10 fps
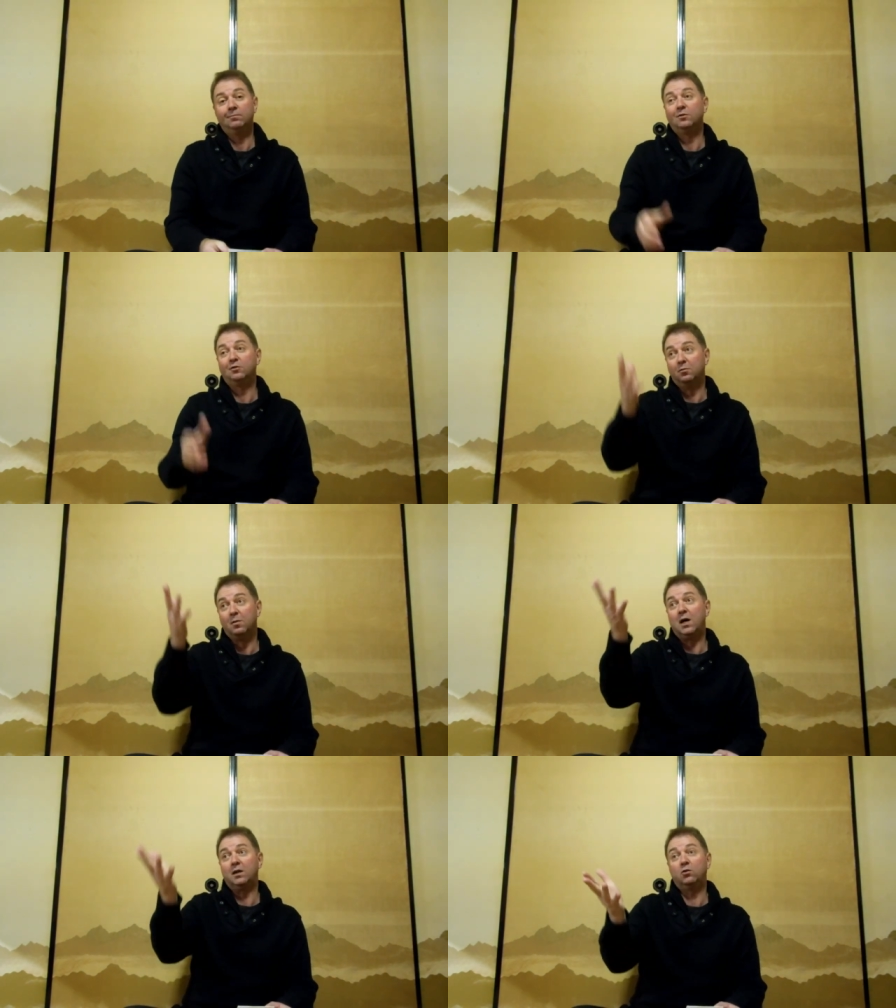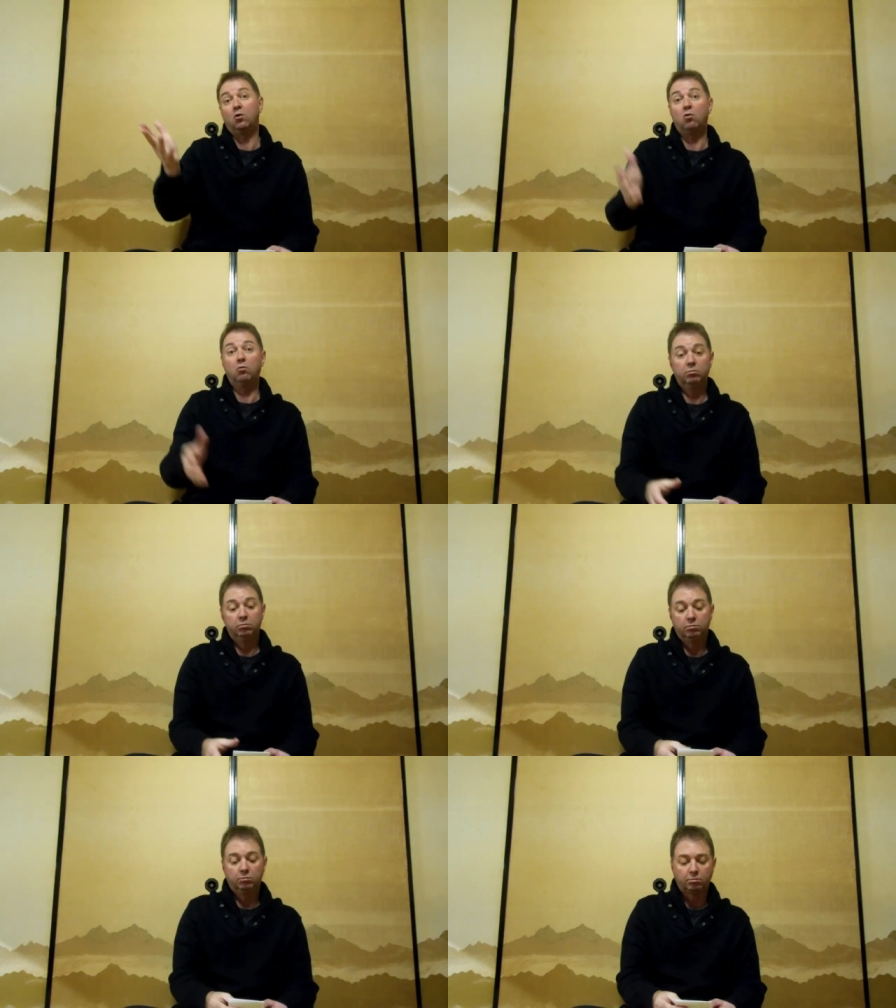Sumato.
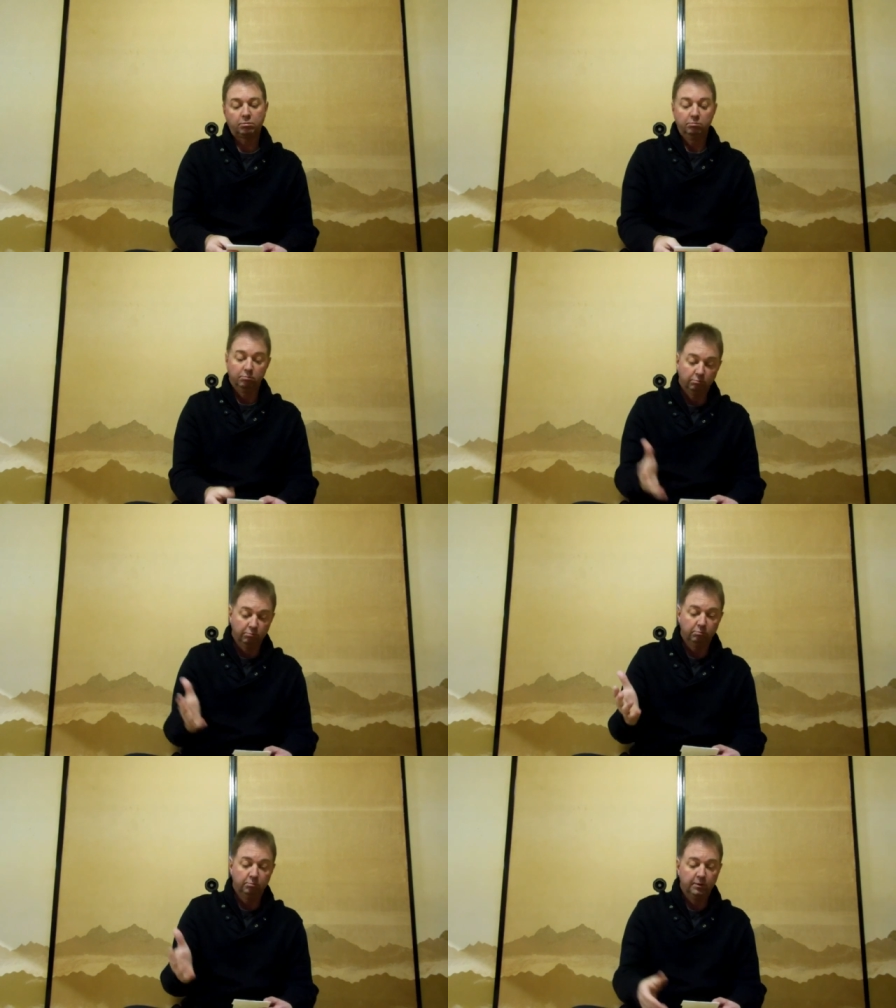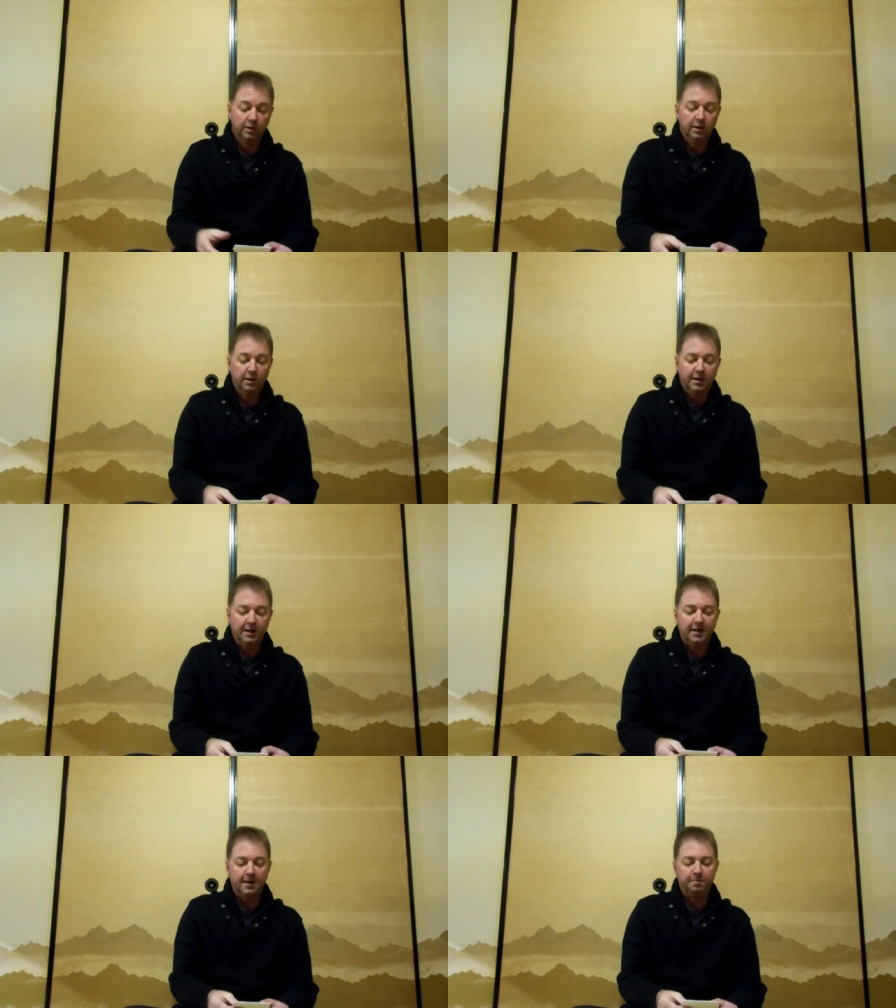Hmm.
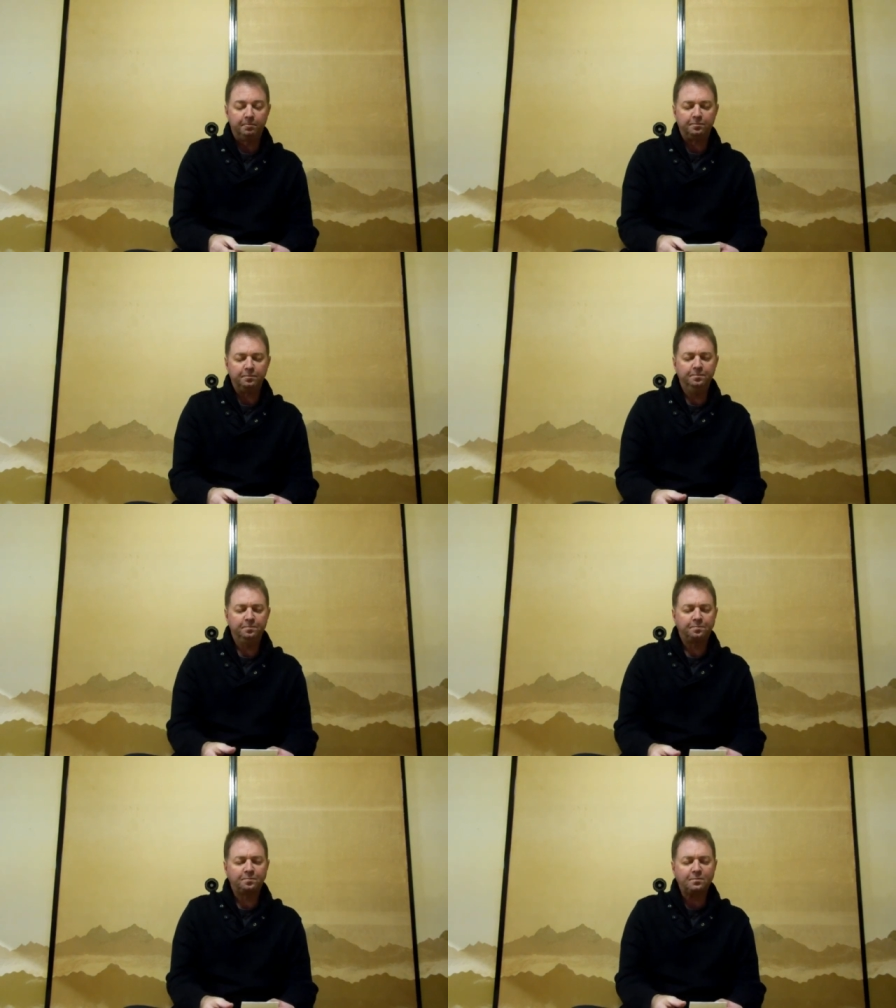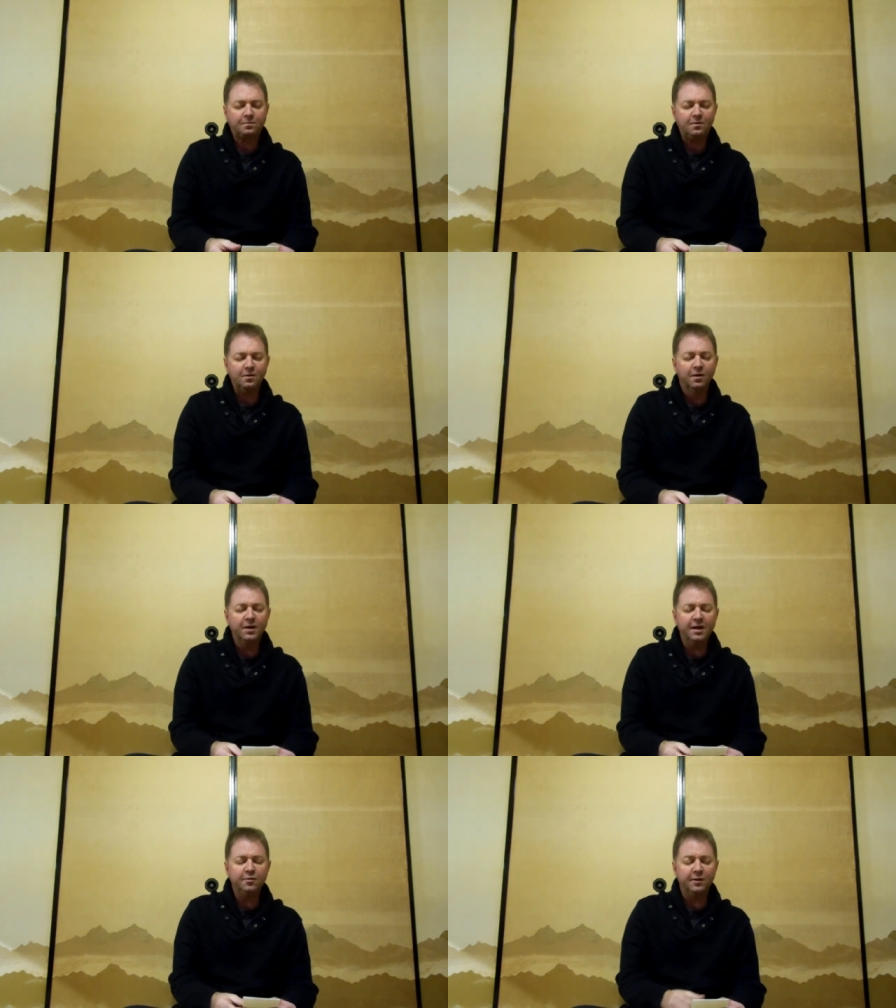Um, oh,
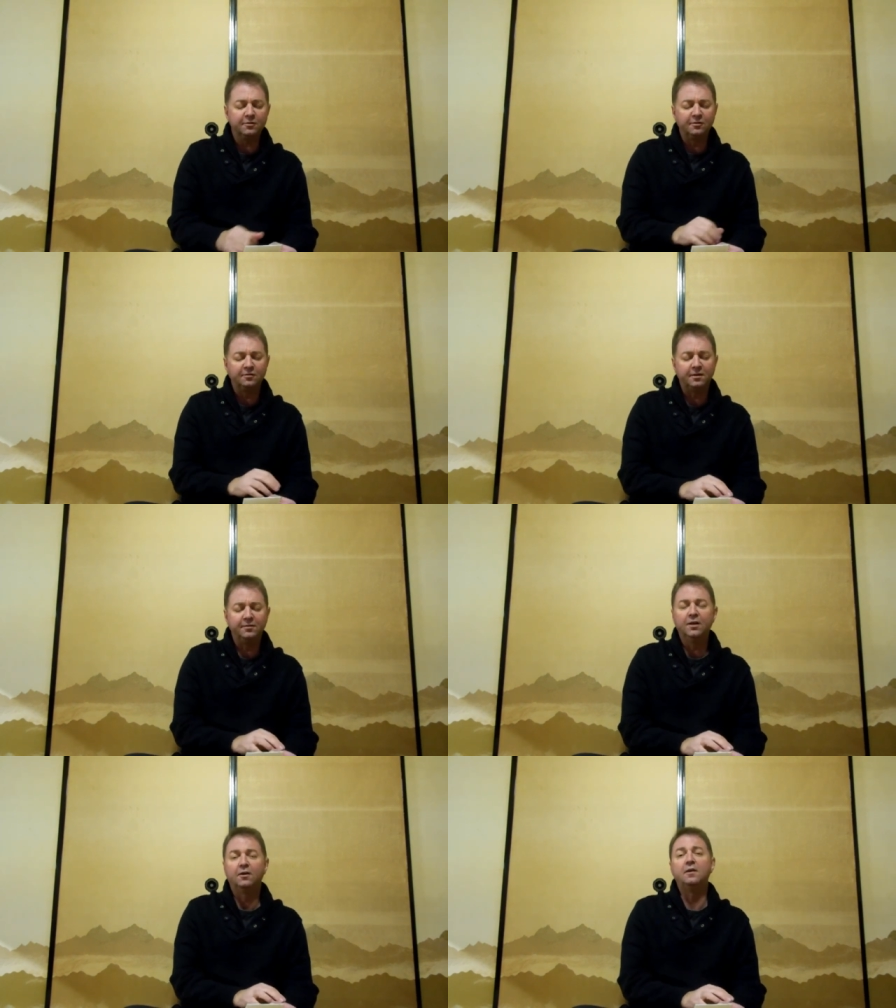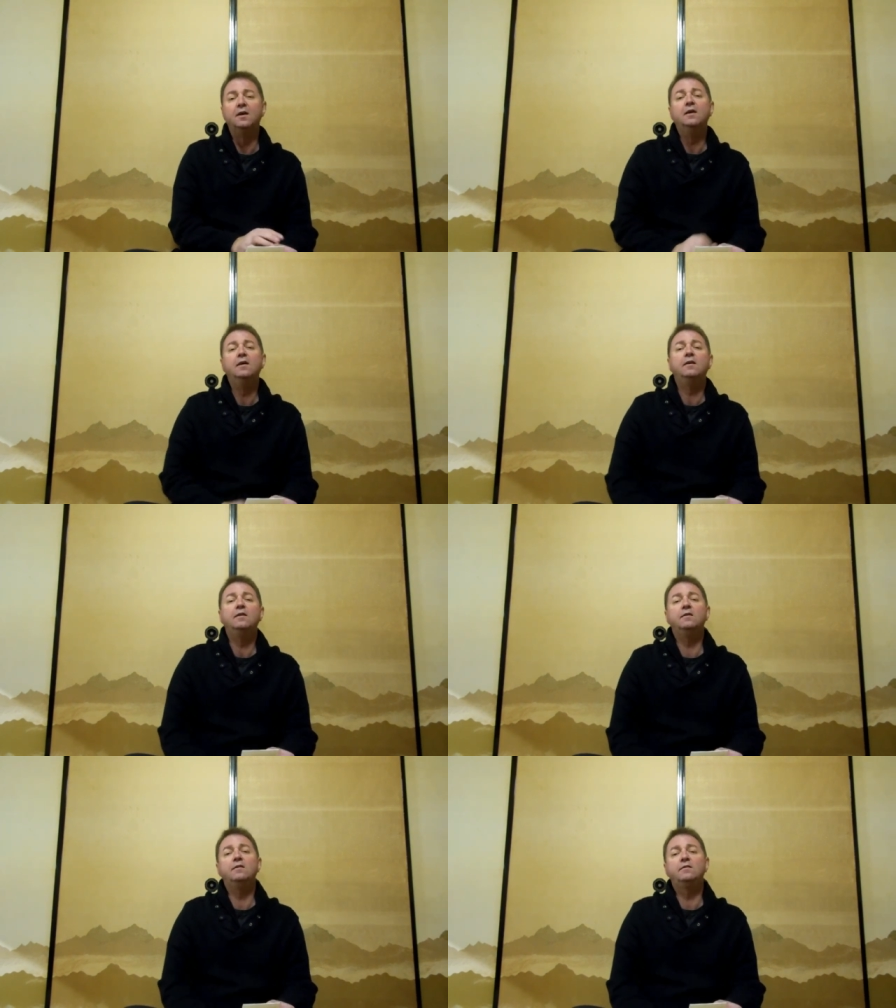here's one that's on T V a lot.
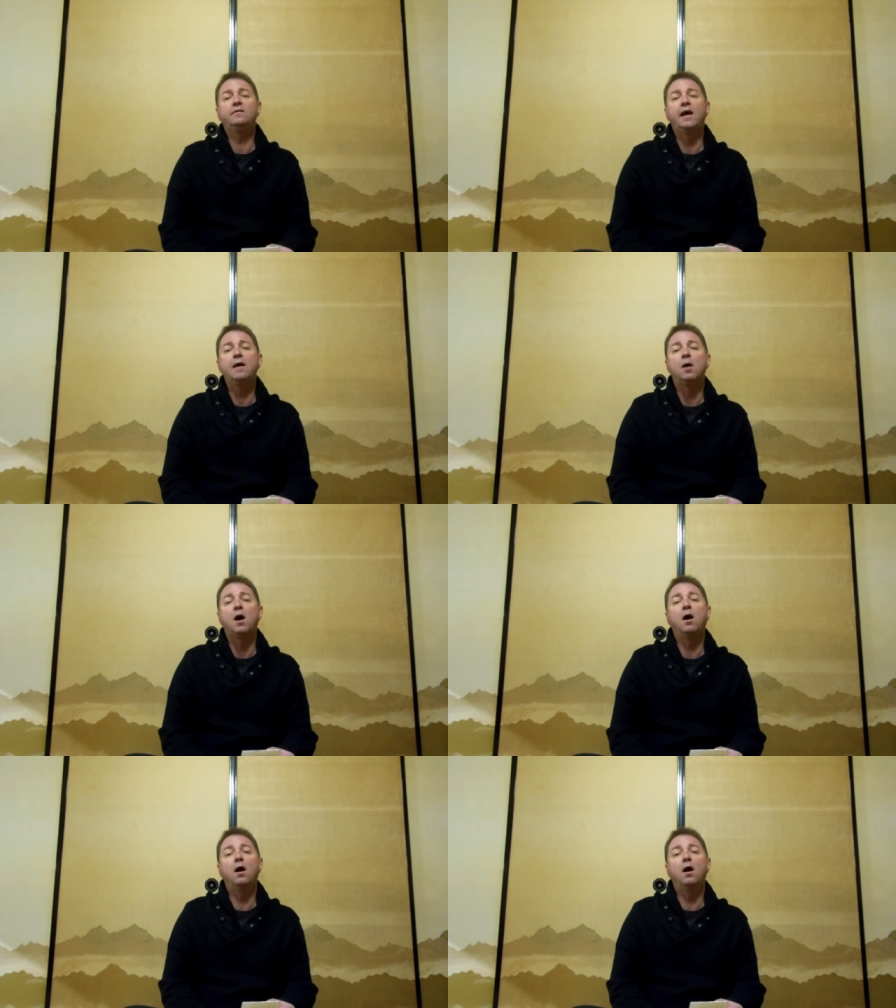Tema.